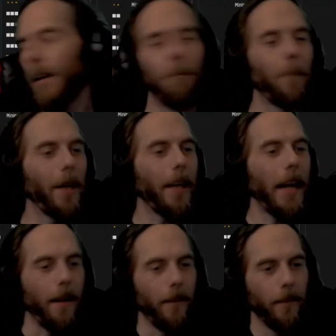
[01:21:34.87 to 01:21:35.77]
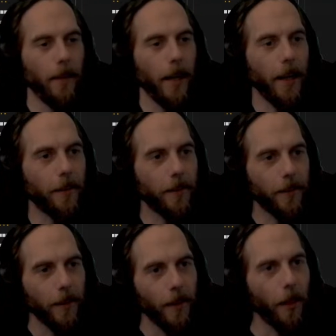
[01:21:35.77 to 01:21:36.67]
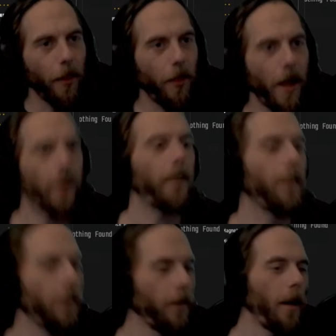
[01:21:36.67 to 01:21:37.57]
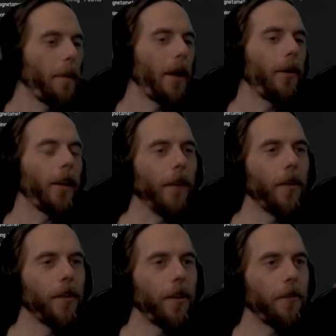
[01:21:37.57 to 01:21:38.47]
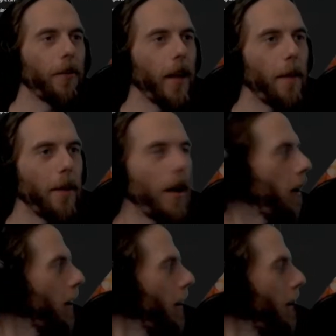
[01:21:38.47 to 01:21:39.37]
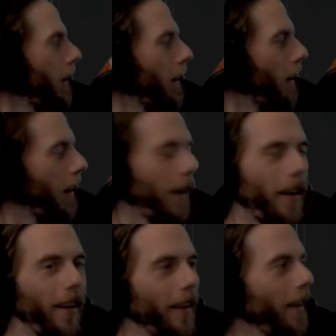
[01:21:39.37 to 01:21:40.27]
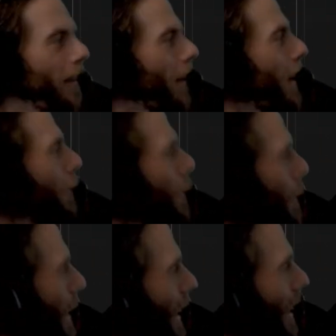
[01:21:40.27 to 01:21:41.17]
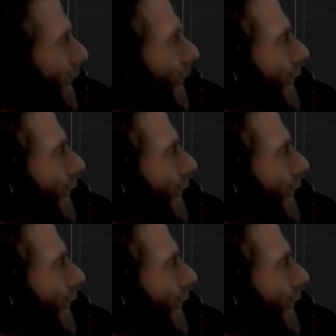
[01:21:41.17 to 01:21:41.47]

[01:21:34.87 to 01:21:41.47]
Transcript: But yeah, I guess that about covers it for the MER. Thank you for being here.